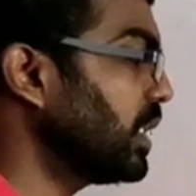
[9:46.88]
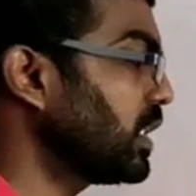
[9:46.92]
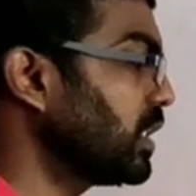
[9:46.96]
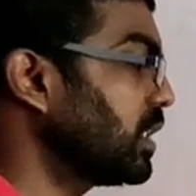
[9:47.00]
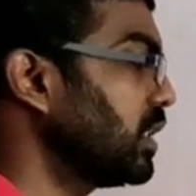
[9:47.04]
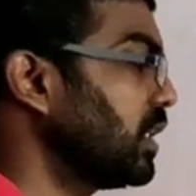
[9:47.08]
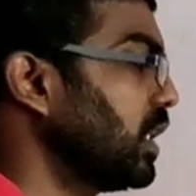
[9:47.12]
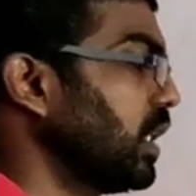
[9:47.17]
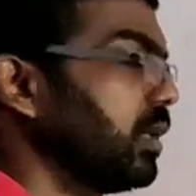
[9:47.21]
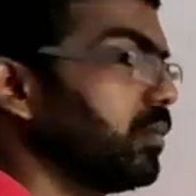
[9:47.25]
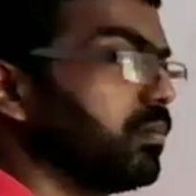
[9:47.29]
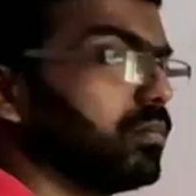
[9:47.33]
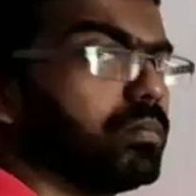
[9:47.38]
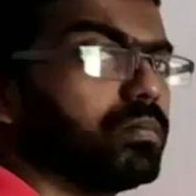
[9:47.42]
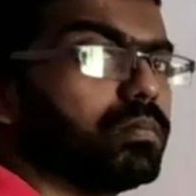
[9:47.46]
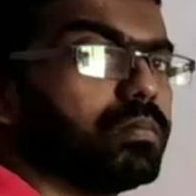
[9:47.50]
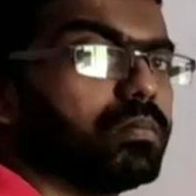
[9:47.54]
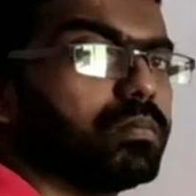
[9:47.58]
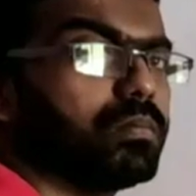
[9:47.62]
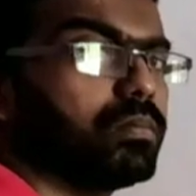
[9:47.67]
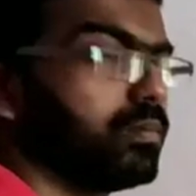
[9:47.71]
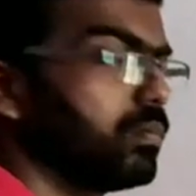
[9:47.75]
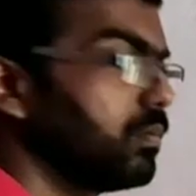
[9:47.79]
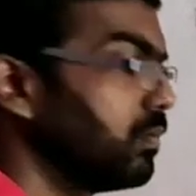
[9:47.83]
first
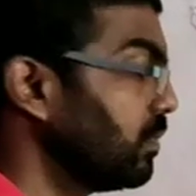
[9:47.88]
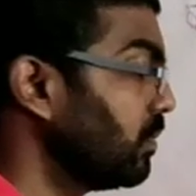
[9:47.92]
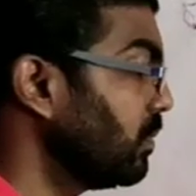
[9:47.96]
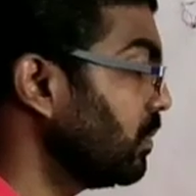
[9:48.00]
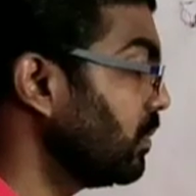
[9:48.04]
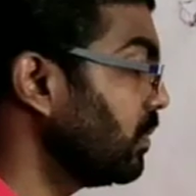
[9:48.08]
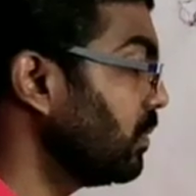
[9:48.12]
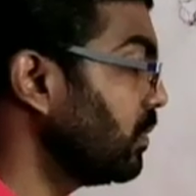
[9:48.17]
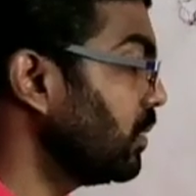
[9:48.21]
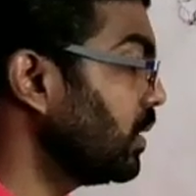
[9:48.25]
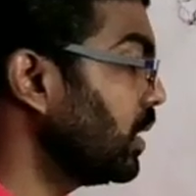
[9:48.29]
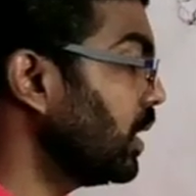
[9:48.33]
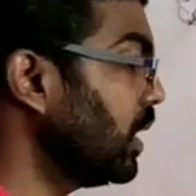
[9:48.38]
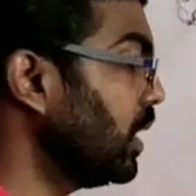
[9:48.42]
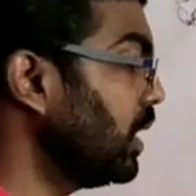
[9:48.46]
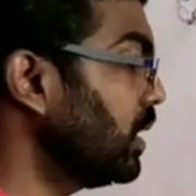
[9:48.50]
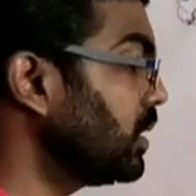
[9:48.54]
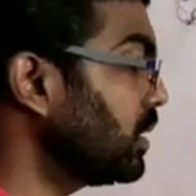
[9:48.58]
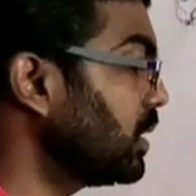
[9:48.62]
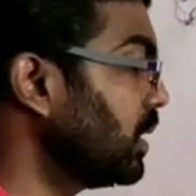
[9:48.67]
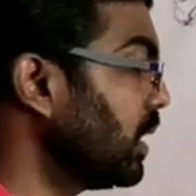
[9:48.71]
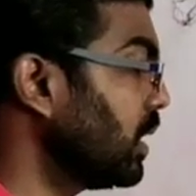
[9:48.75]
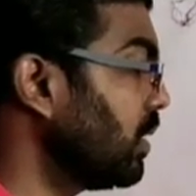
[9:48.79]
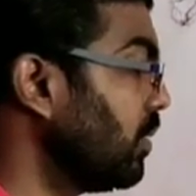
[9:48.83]
term, that
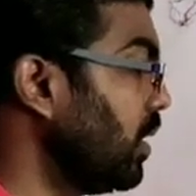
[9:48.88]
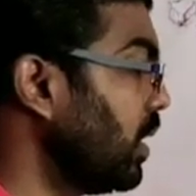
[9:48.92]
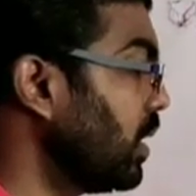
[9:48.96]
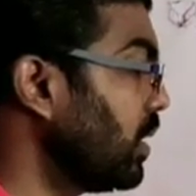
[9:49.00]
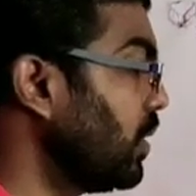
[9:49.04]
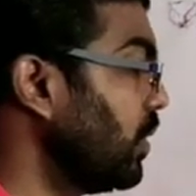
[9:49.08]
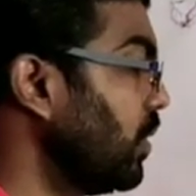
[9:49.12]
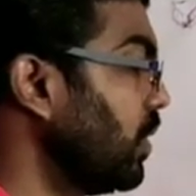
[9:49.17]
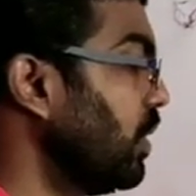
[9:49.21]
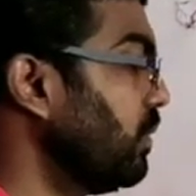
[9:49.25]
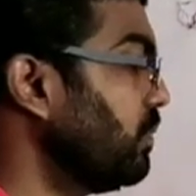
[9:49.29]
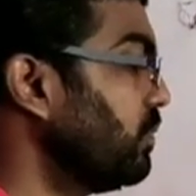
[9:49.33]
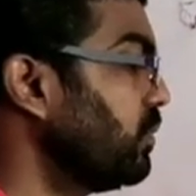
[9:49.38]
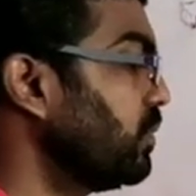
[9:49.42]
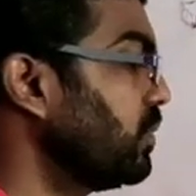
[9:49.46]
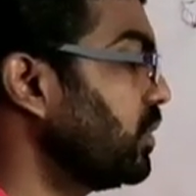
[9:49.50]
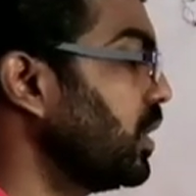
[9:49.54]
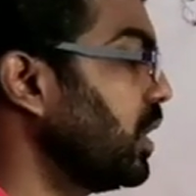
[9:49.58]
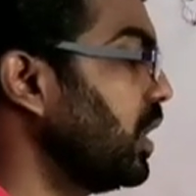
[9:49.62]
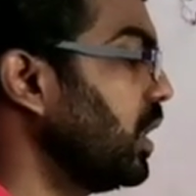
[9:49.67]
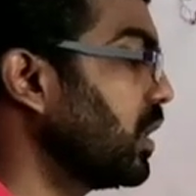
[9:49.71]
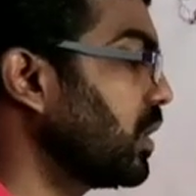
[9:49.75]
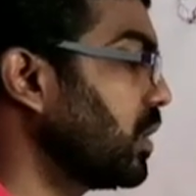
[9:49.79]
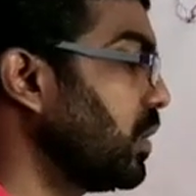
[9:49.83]
is derivative of
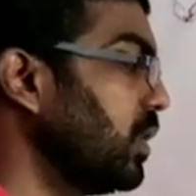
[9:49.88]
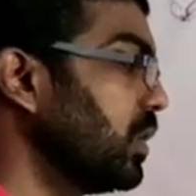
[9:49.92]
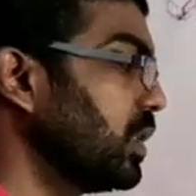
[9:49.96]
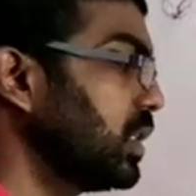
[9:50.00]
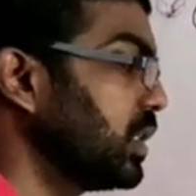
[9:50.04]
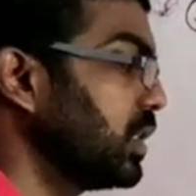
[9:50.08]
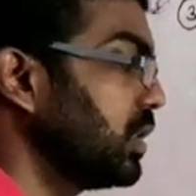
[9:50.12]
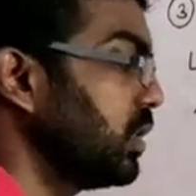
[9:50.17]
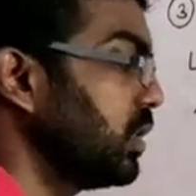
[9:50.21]
3 cos